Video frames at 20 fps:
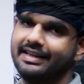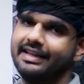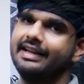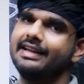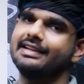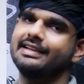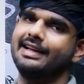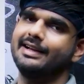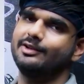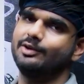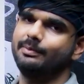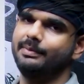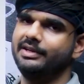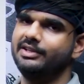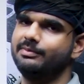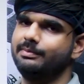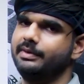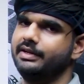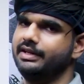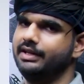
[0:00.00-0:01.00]
8 lakh rupees
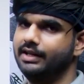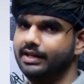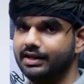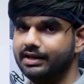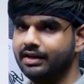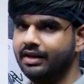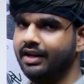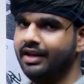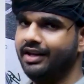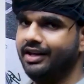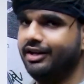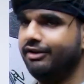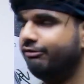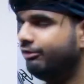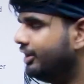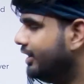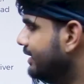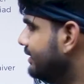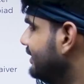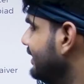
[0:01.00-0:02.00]
per year. If
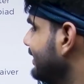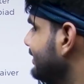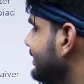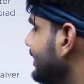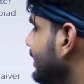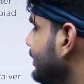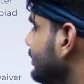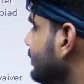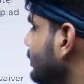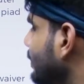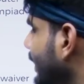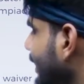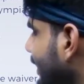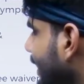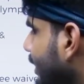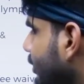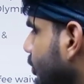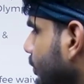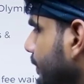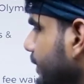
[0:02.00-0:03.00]
it is less than 12
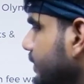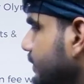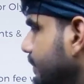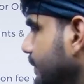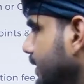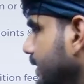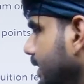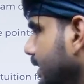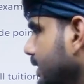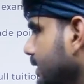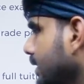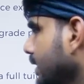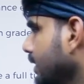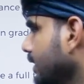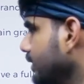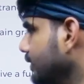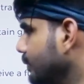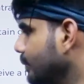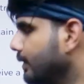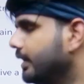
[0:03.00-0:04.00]
lakh rupees per year,
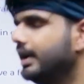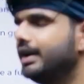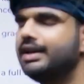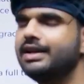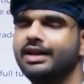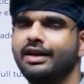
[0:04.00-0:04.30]
you get